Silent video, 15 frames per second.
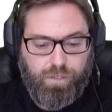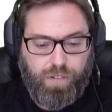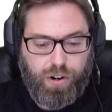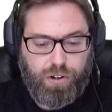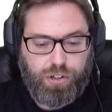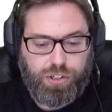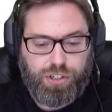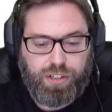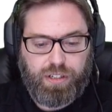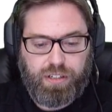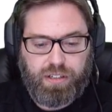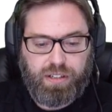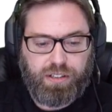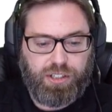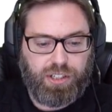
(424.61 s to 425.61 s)

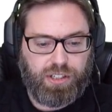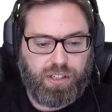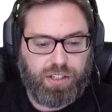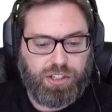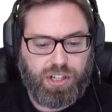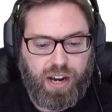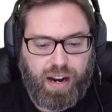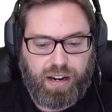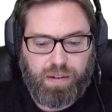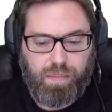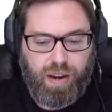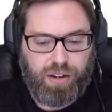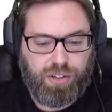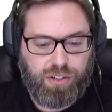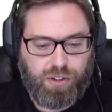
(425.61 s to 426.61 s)
version just to check and
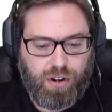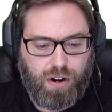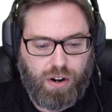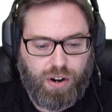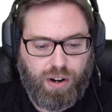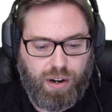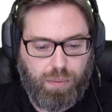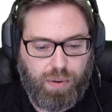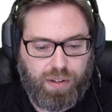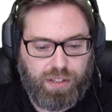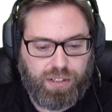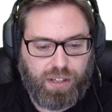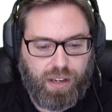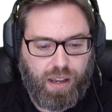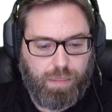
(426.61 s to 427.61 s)
make sure it
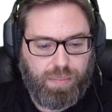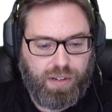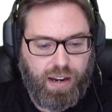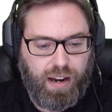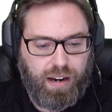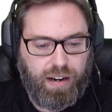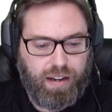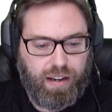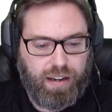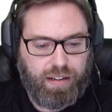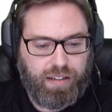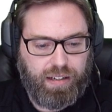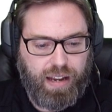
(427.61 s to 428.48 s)
was updated.